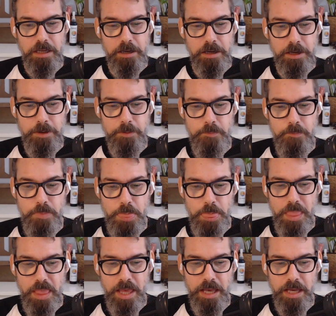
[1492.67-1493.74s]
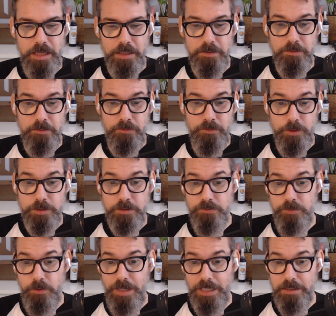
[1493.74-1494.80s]
And first
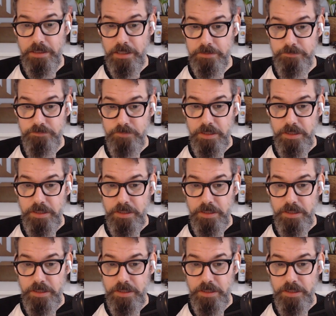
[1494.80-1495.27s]
of all, I got